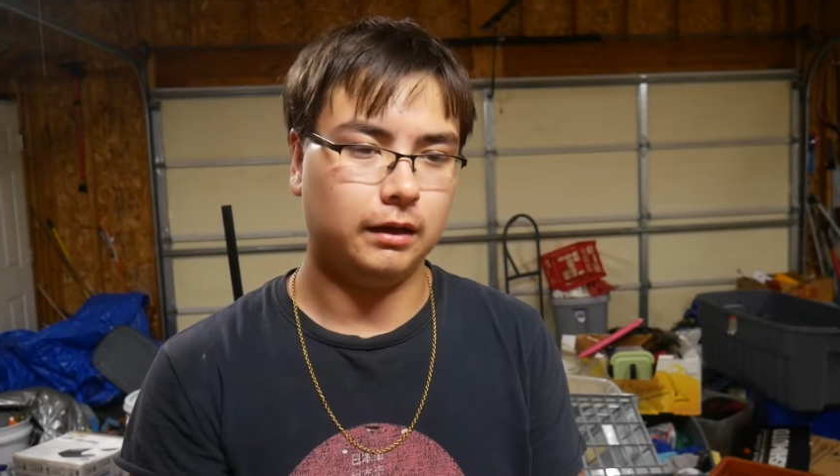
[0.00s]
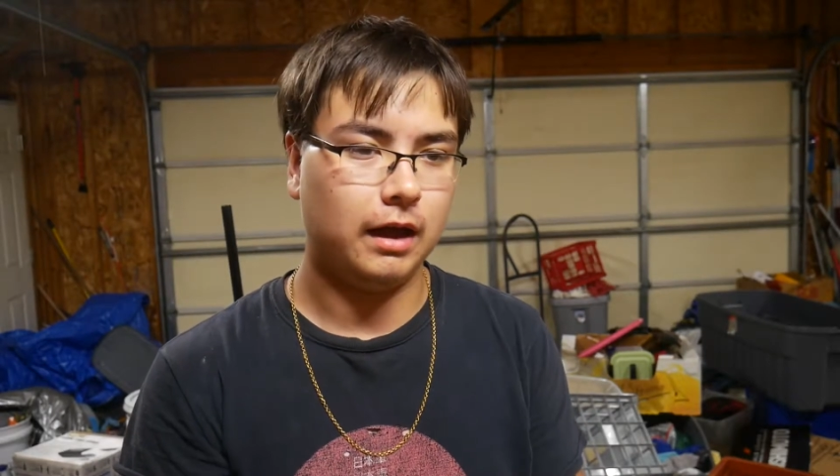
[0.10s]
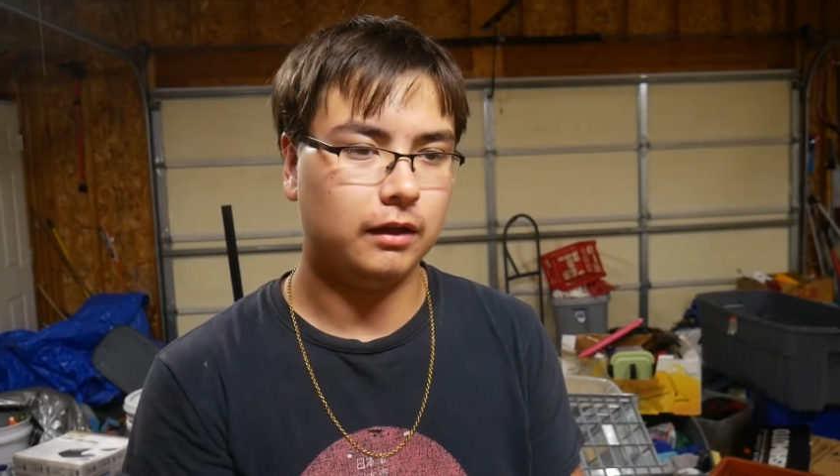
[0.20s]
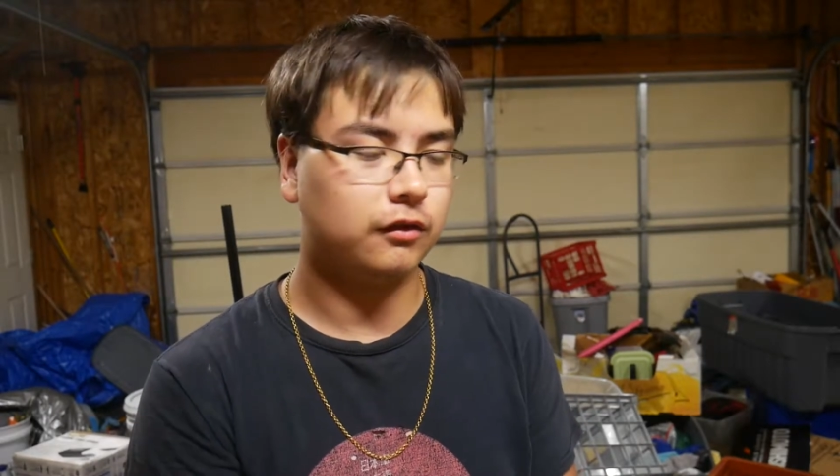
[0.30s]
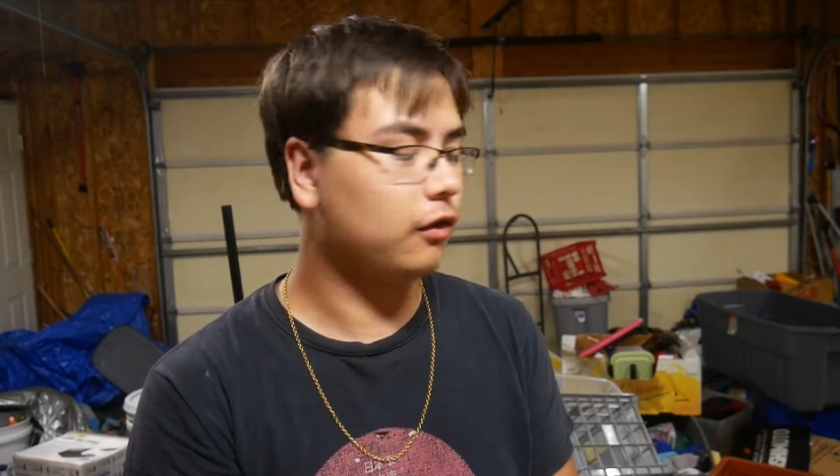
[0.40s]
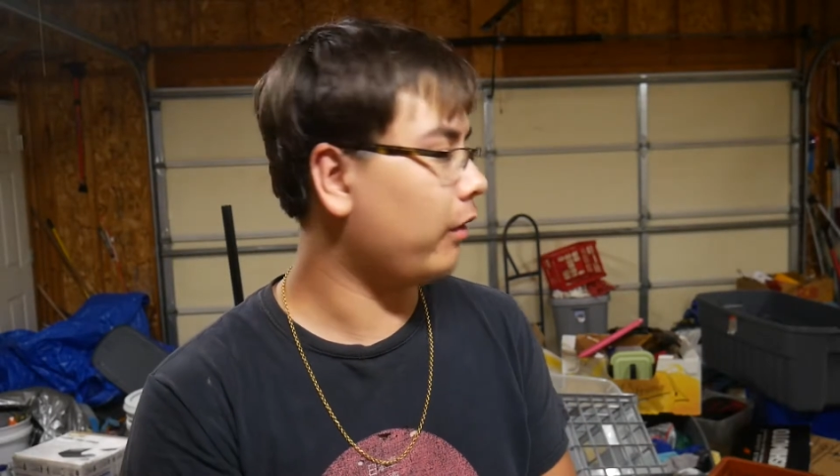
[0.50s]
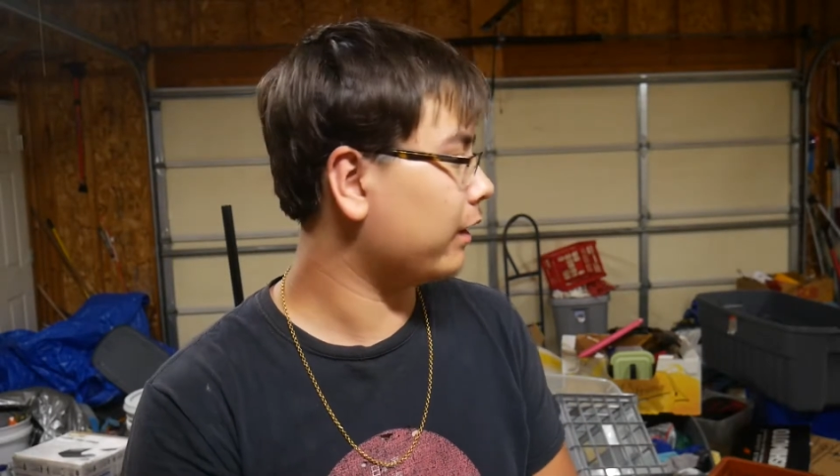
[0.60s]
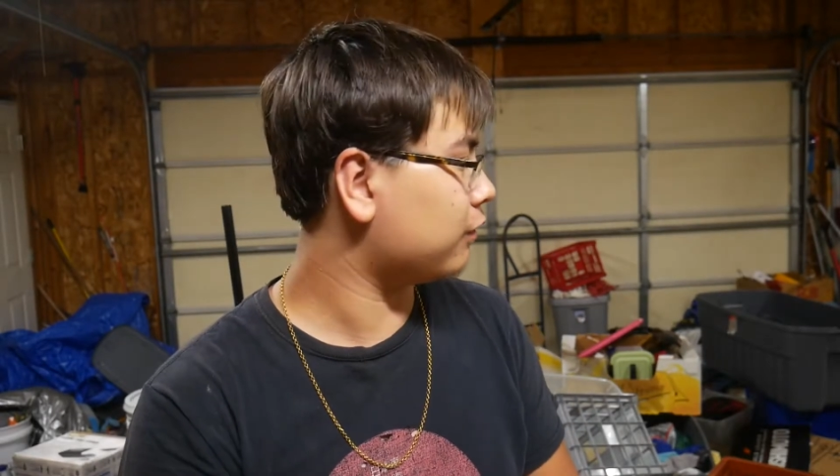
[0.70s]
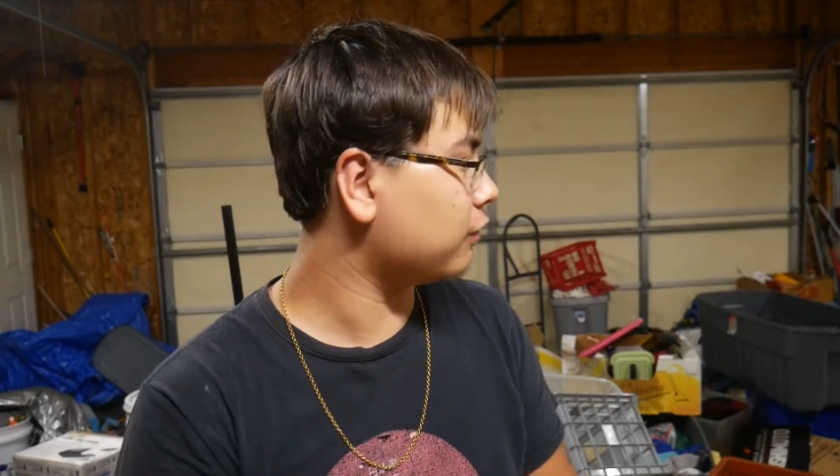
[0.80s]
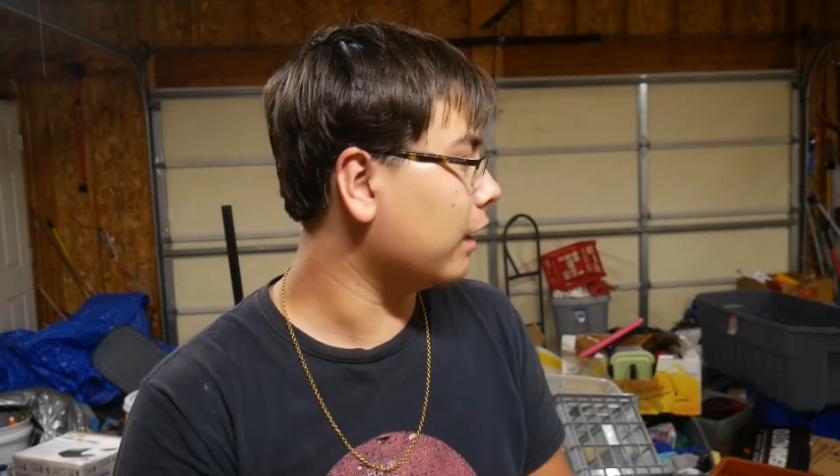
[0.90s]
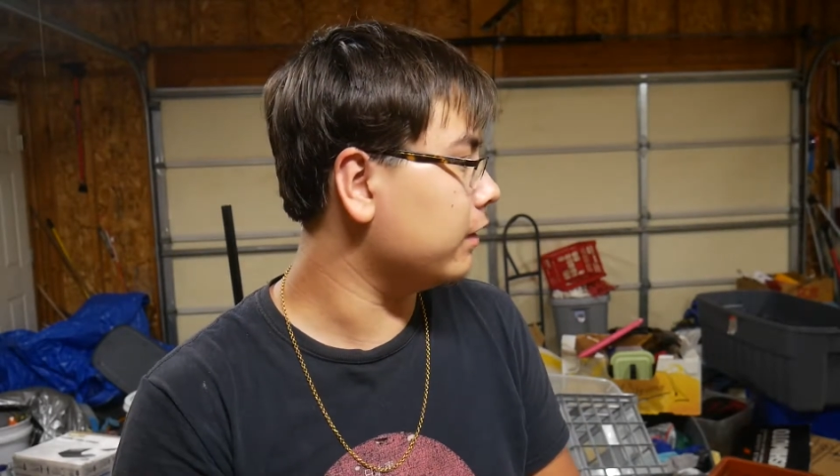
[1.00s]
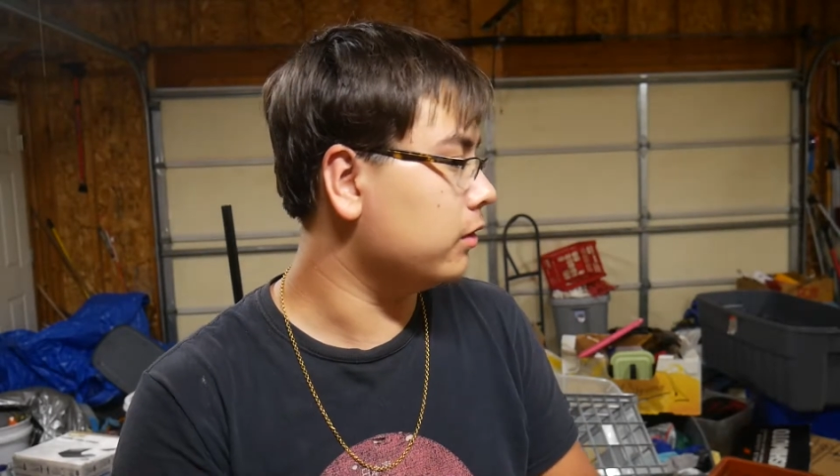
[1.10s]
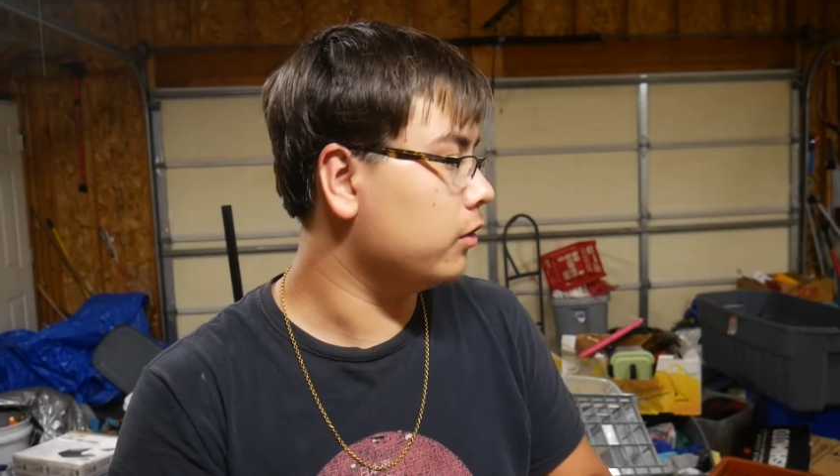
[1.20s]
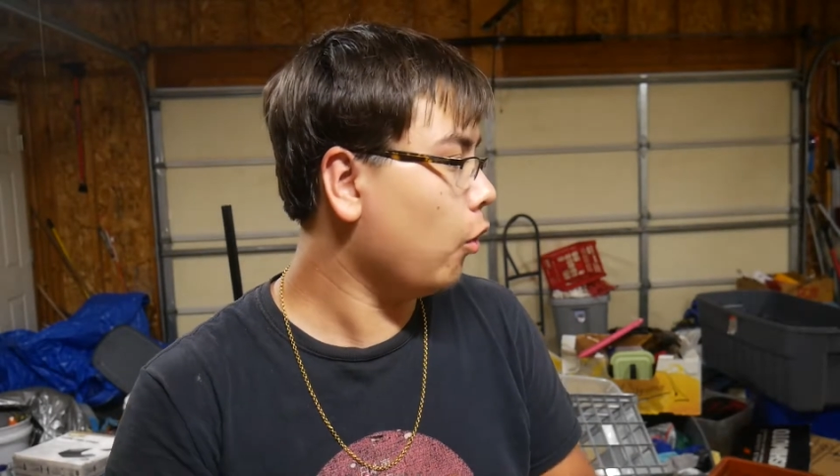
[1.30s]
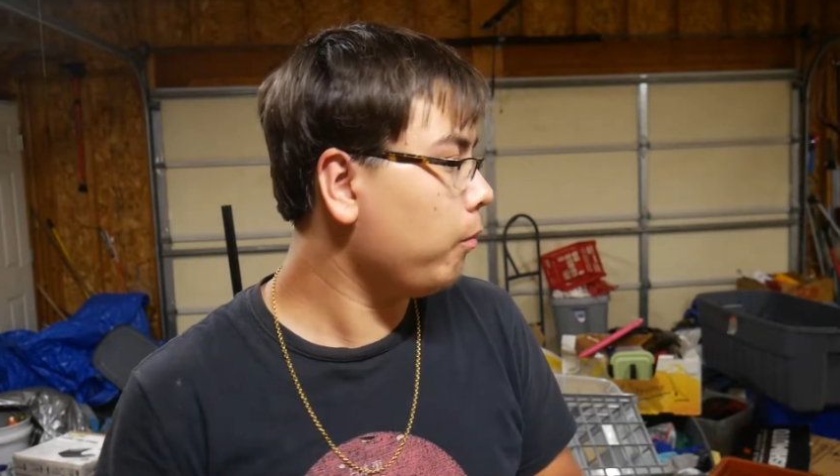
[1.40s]
And so I said,
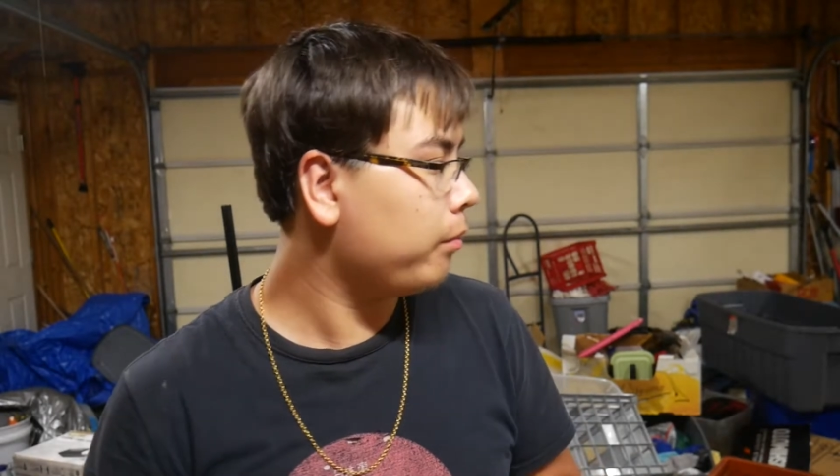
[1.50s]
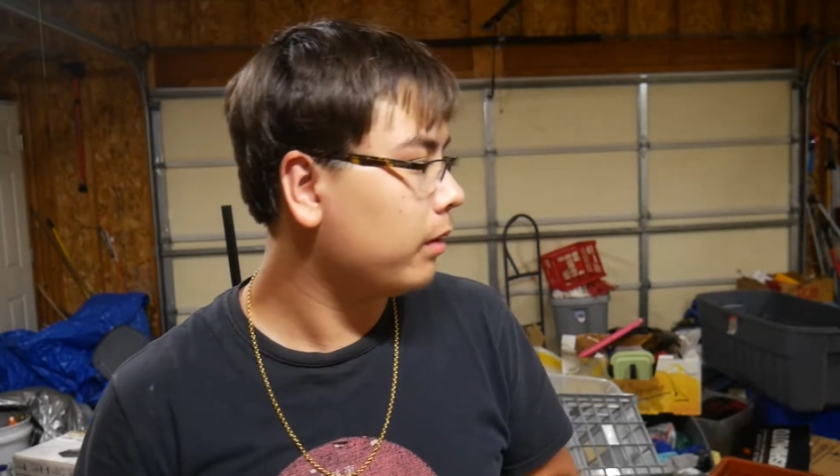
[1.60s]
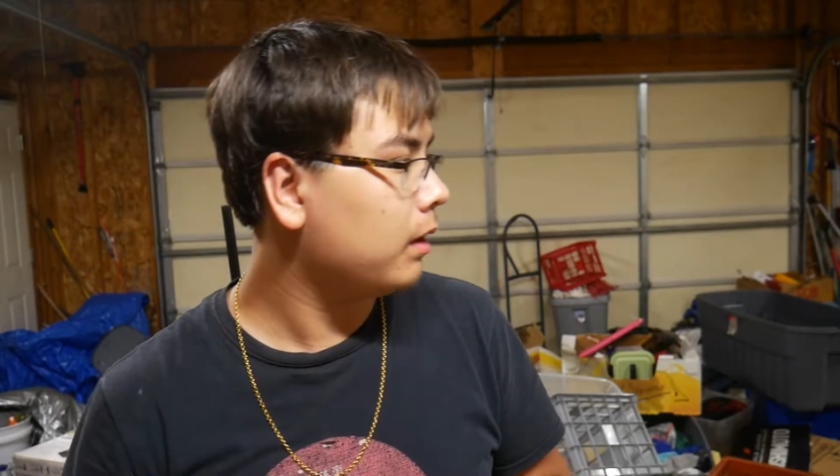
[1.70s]
nope,